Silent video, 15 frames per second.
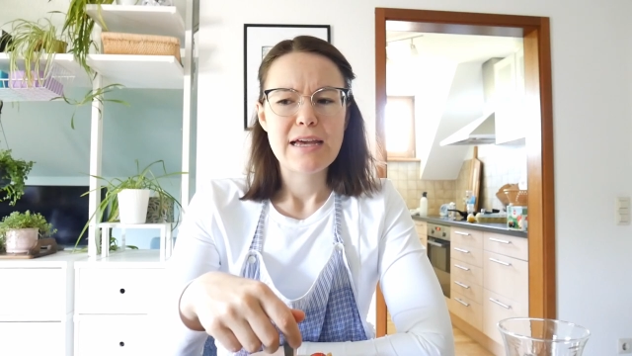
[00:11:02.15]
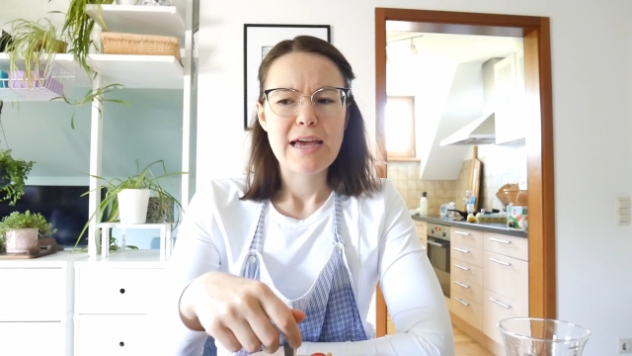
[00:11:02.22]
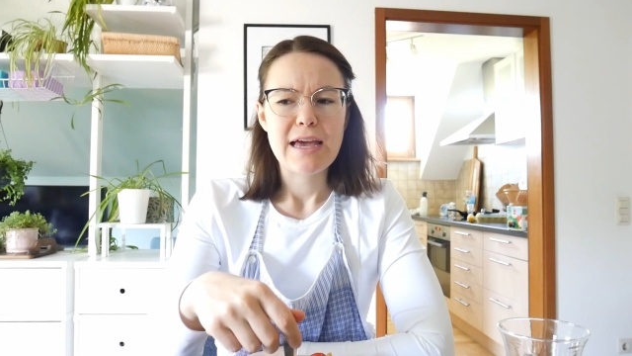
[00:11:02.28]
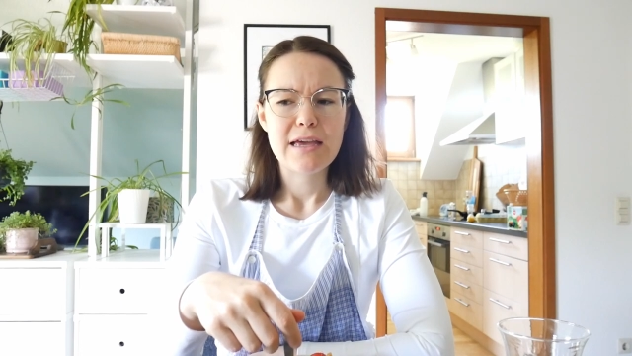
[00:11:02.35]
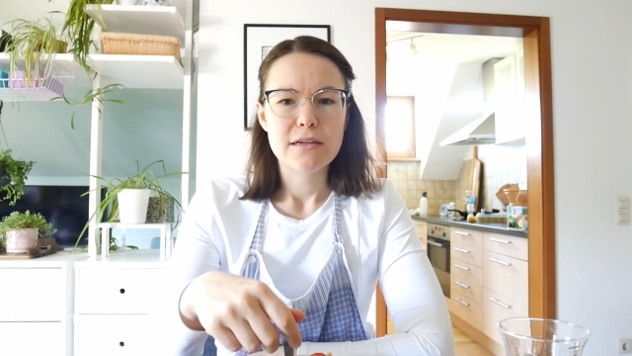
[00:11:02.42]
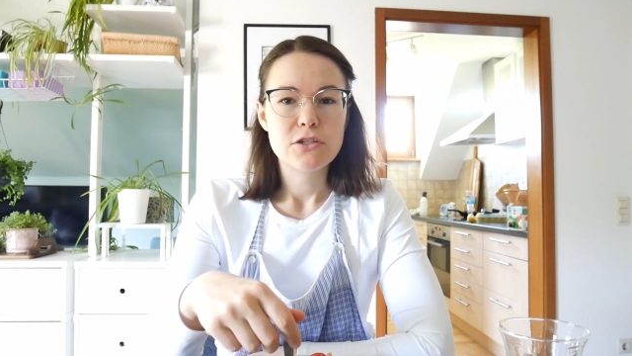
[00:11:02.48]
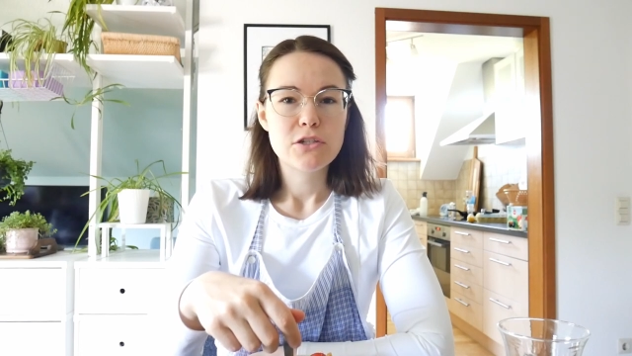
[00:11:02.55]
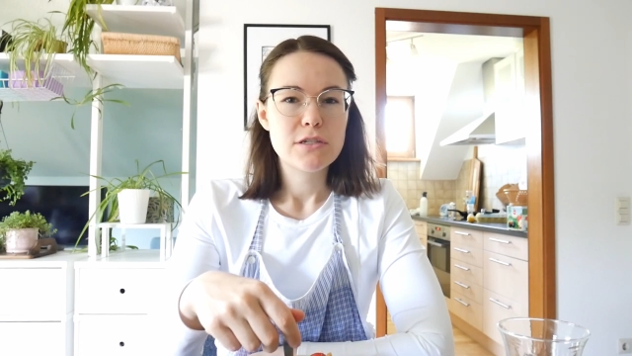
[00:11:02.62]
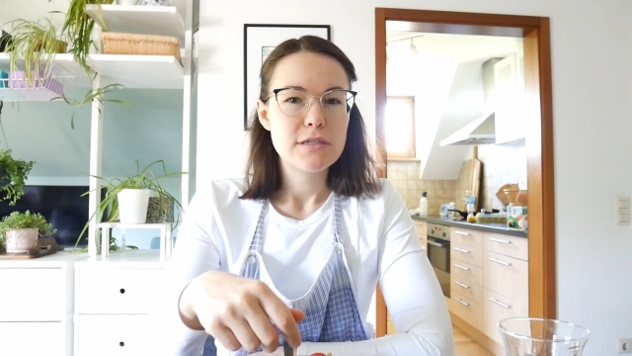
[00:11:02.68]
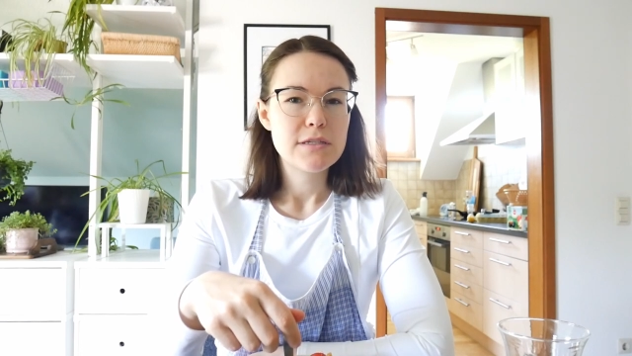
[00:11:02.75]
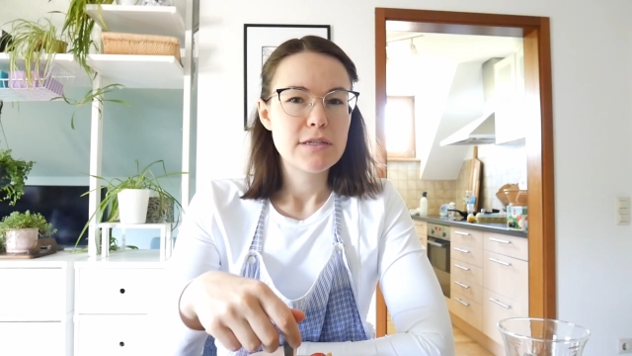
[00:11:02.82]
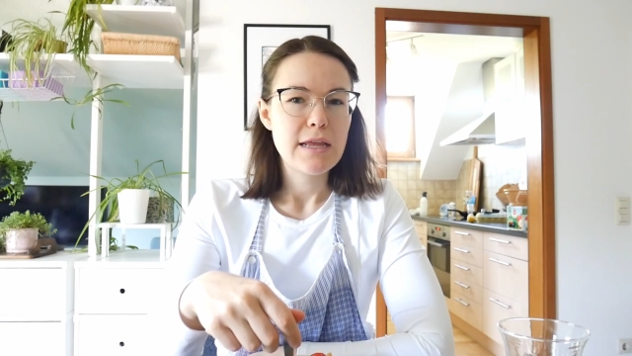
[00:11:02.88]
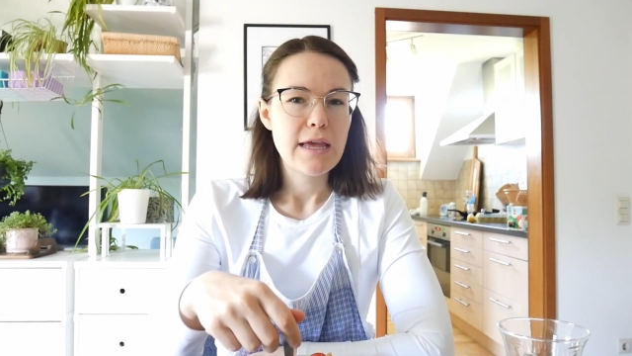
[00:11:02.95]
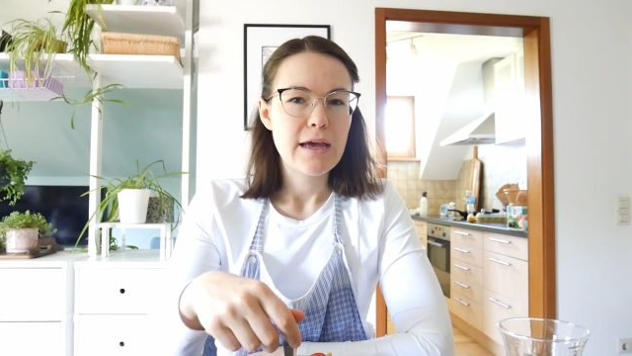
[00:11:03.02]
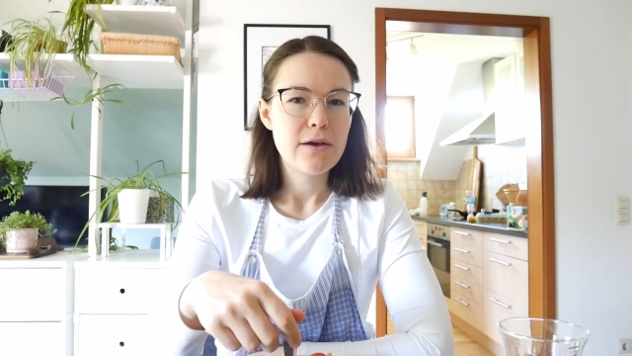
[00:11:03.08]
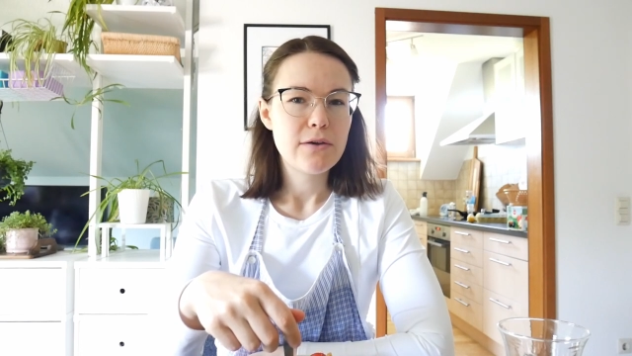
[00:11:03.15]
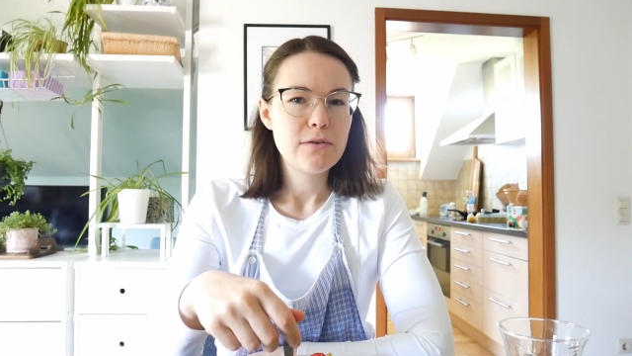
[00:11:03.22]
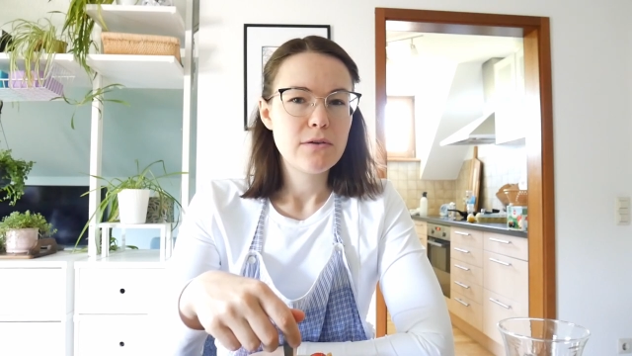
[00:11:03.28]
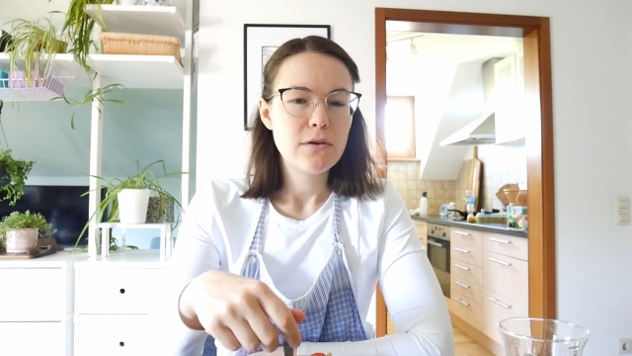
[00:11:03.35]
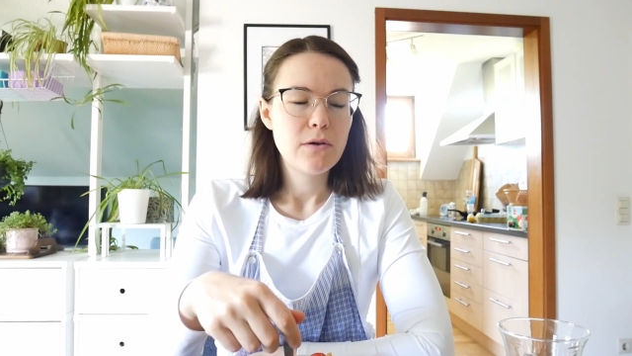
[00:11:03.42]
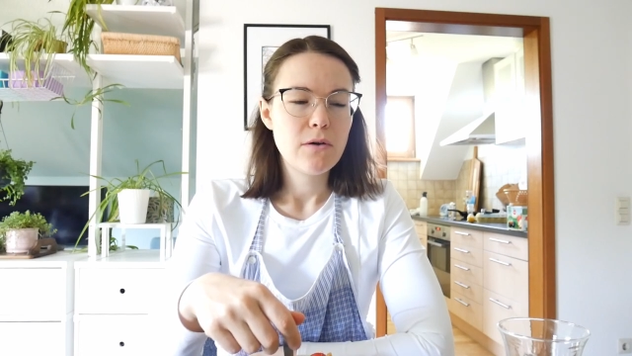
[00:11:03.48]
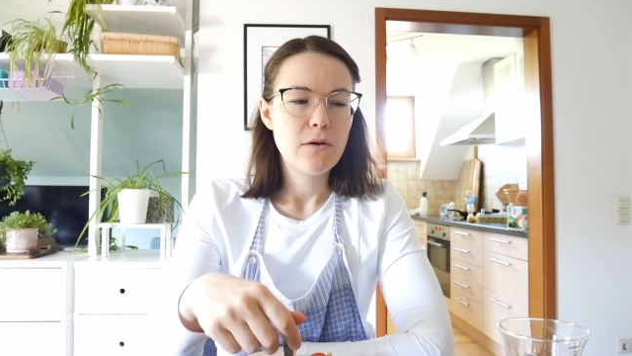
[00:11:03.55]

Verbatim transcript: anxious now,